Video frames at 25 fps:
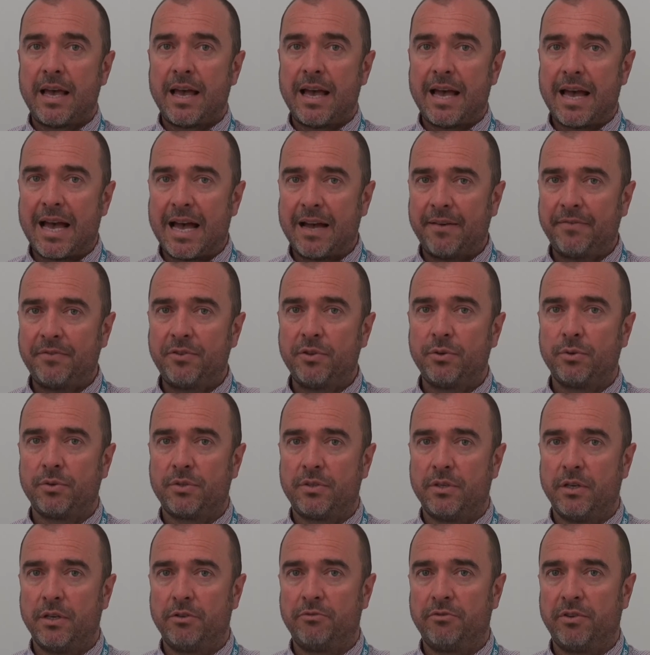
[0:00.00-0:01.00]
After your
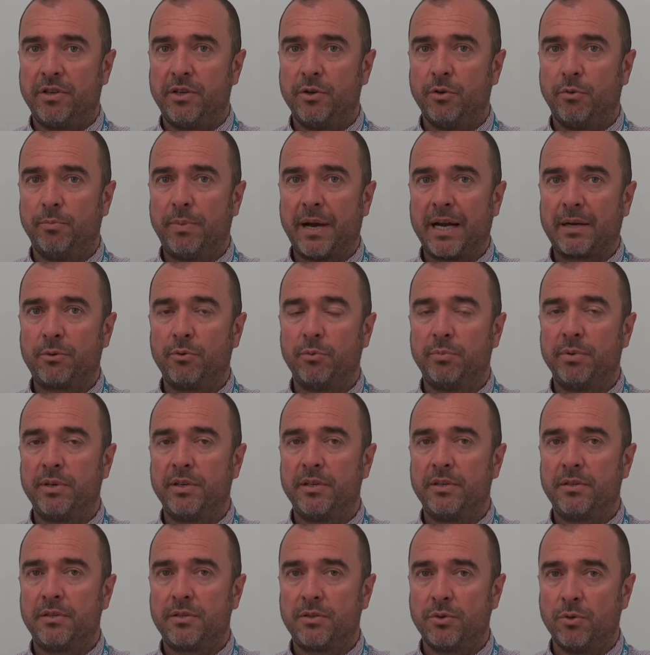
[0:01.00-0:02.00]
surgery, your back will
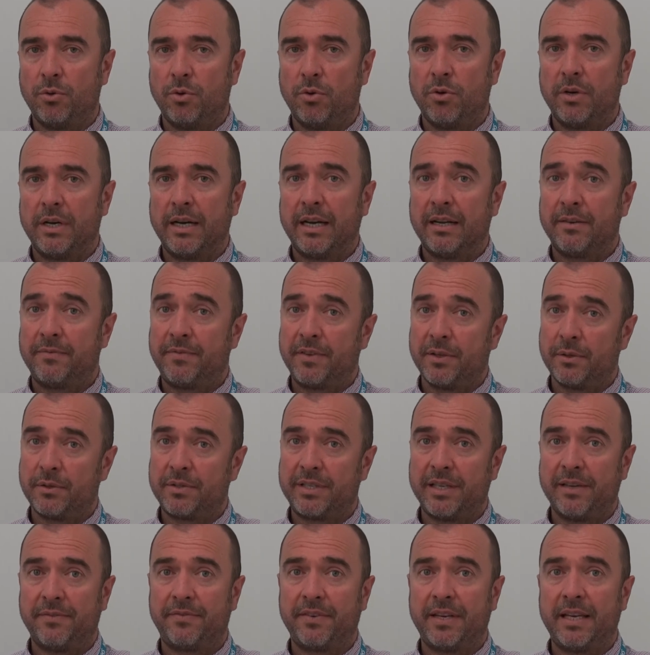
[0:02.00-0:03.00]
be sore and feel
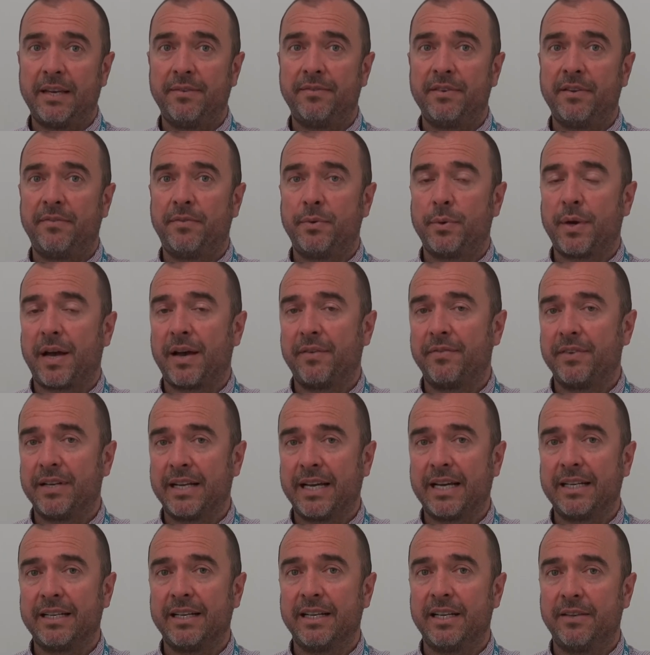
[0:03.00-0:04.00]
stiff even if you haven't
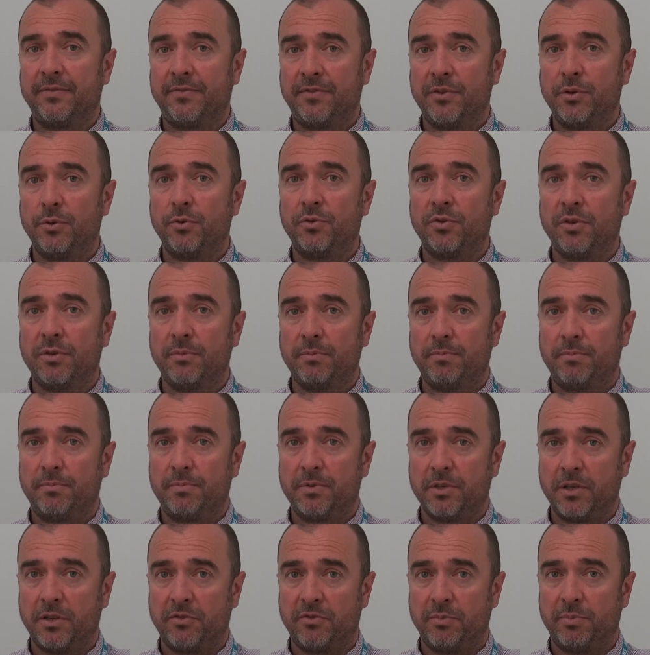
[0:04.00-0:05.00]
had any fusion
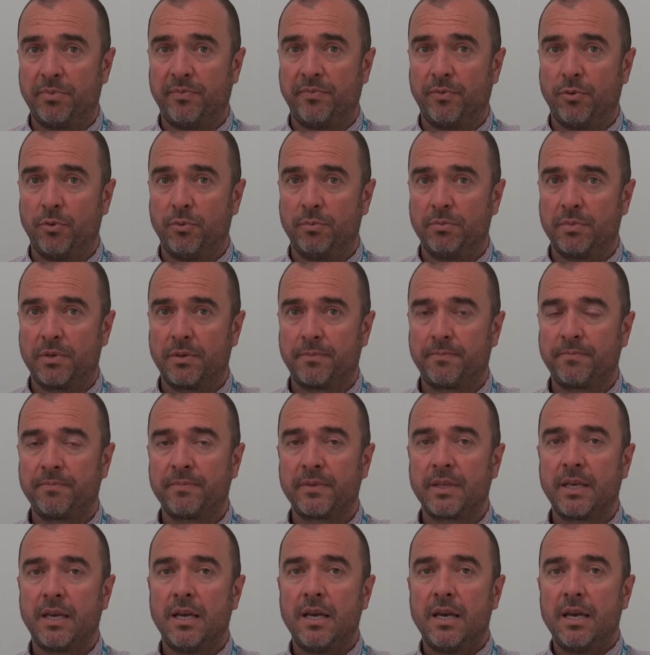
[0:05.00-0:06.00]
surgery performed.
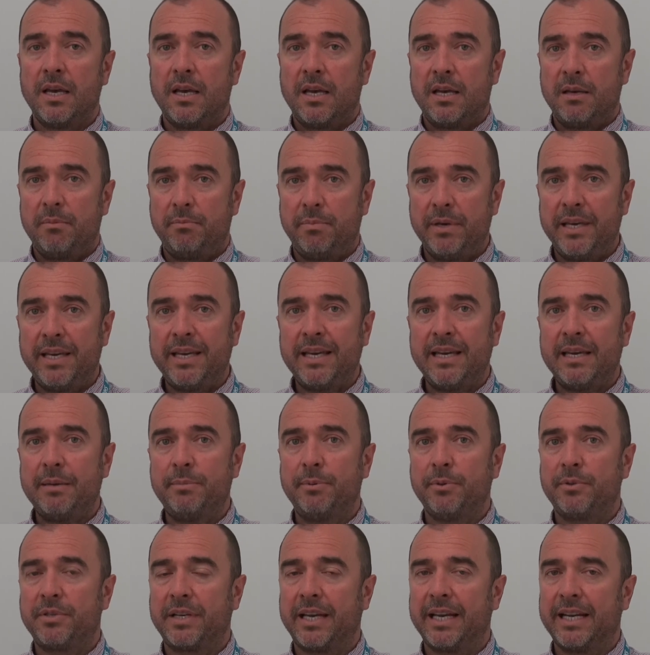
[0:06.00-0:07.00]
Being
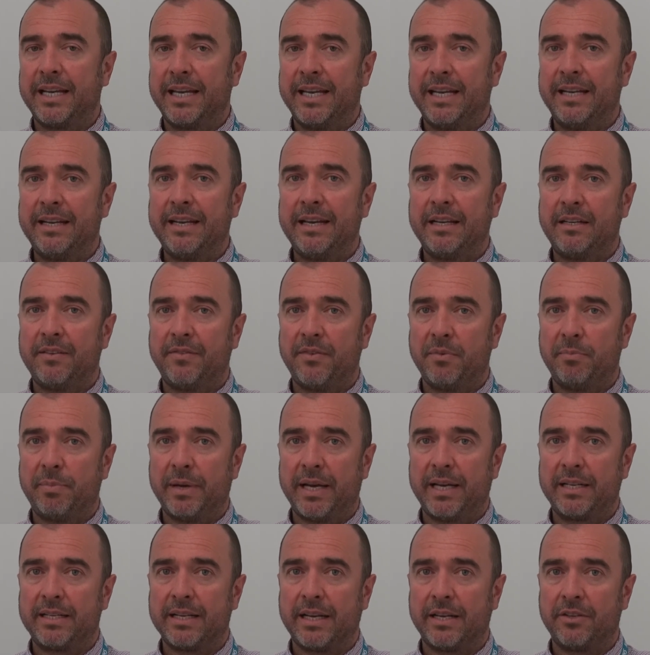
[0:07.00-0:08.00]
able to get in and out of a
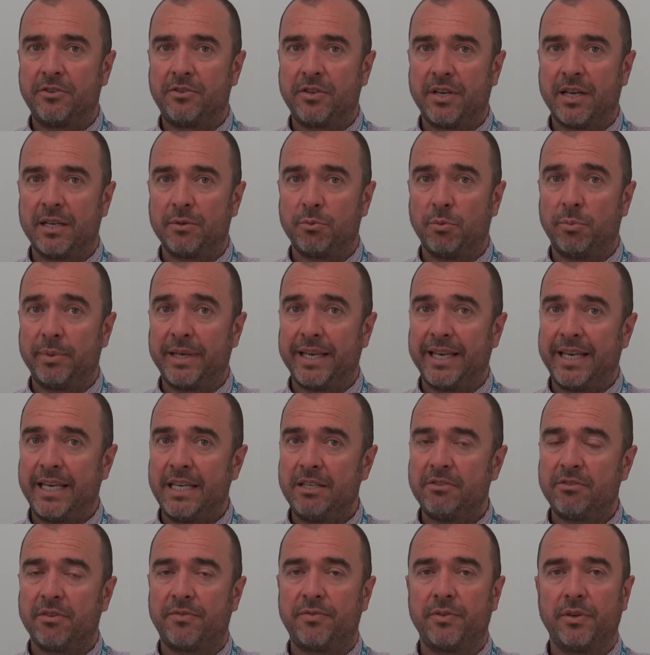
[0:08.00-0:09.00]
bed and chairs will be
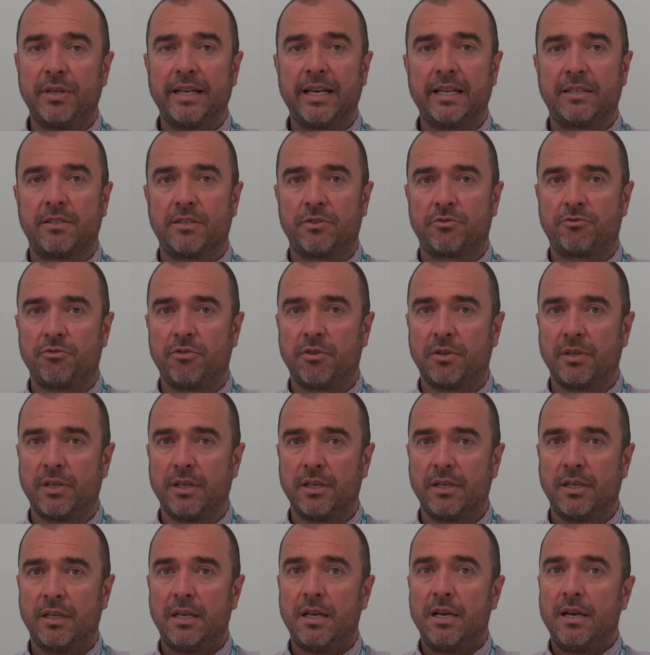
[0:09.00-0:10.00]
easier if your legs are
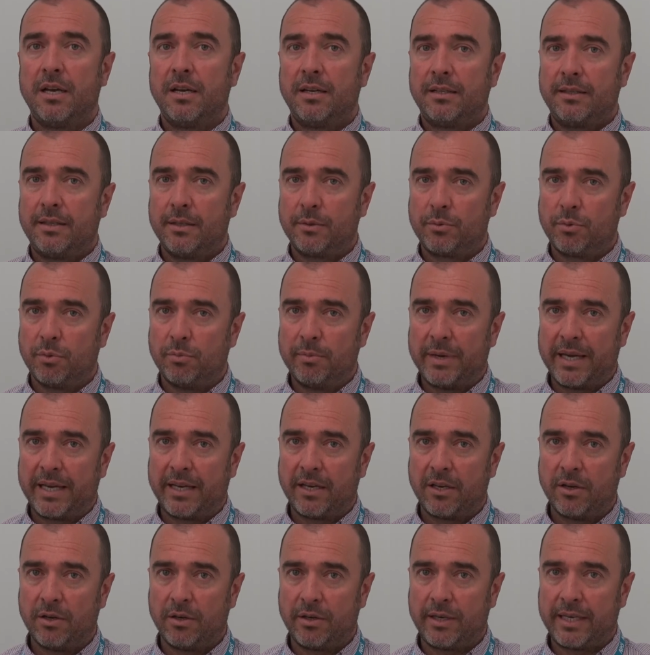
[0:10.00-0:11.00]
stronger. This will make
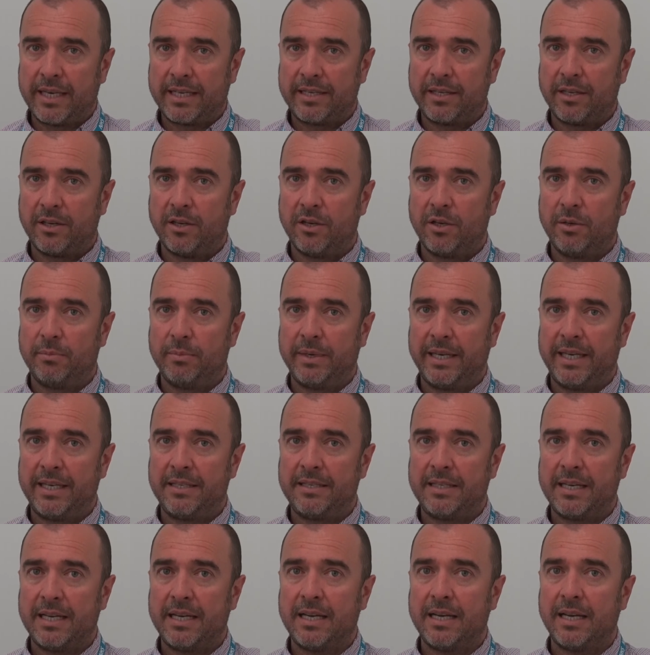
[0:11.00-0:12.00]
getting home
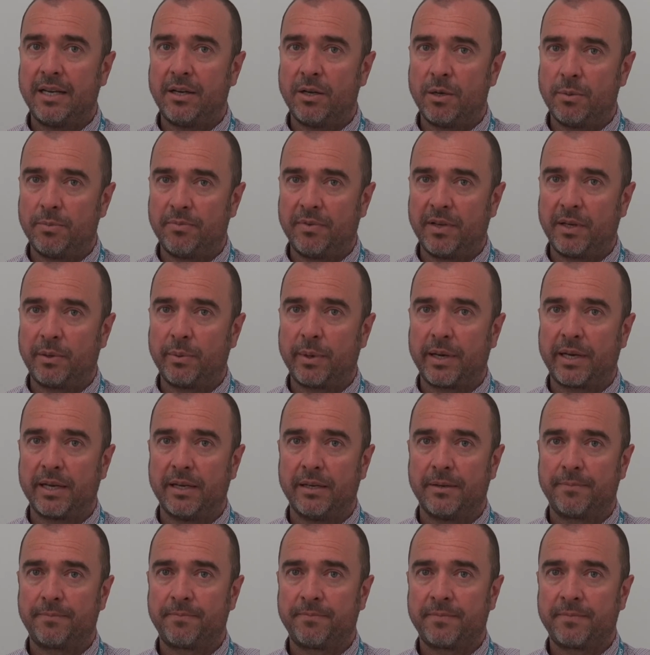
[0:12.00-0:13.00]
easier and hopefully quicker.